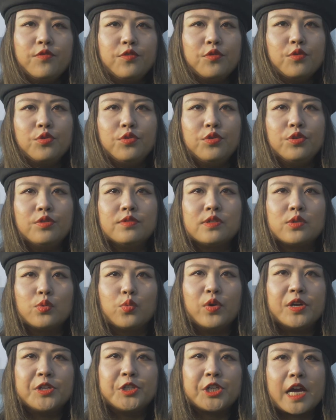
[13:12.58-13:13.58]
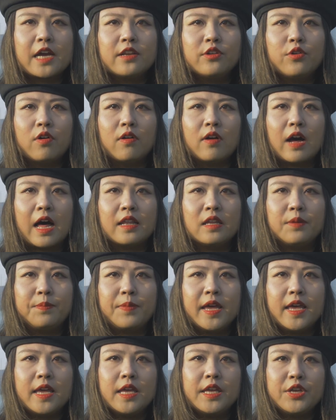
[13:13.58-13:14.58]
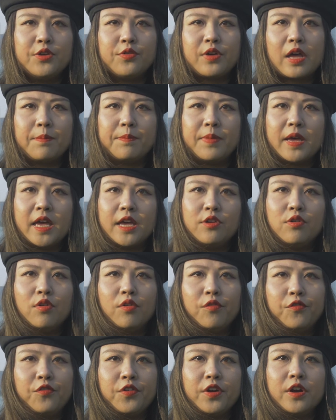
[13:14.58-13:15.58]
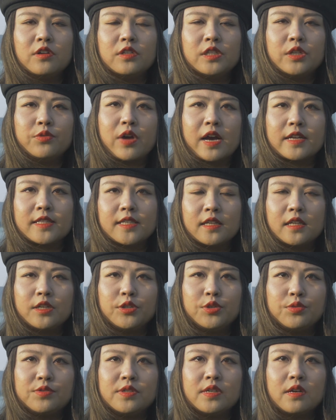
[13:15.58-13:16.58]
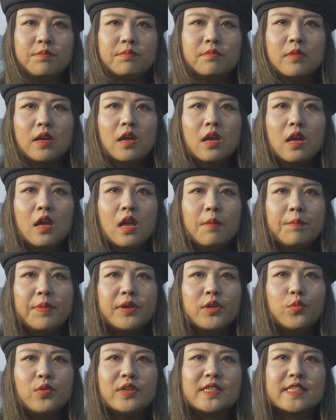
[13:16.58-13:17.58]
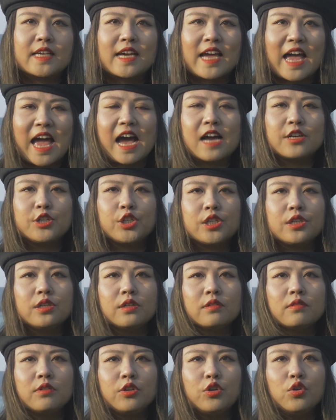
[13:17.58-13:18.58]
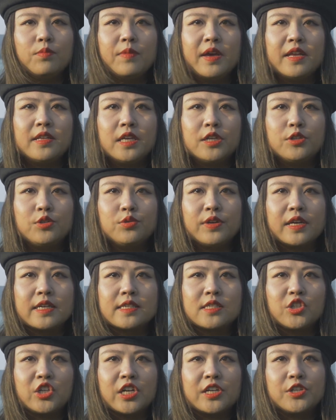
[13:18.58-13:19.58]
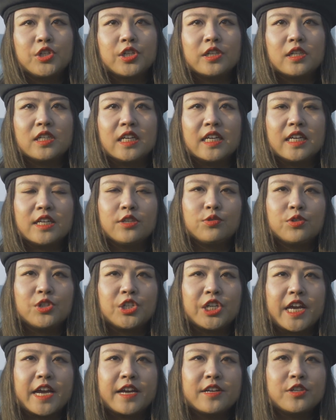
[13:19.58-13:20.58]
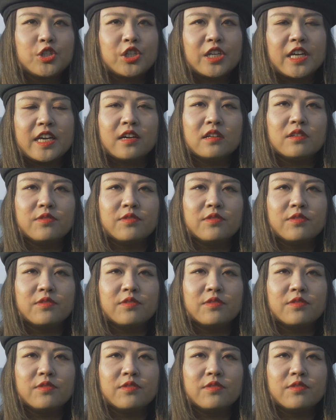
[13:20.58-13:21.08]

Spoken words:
If you use WeChat or Alipay, you can pay your fare directly to them. But with cash, you may need to exchange a little change in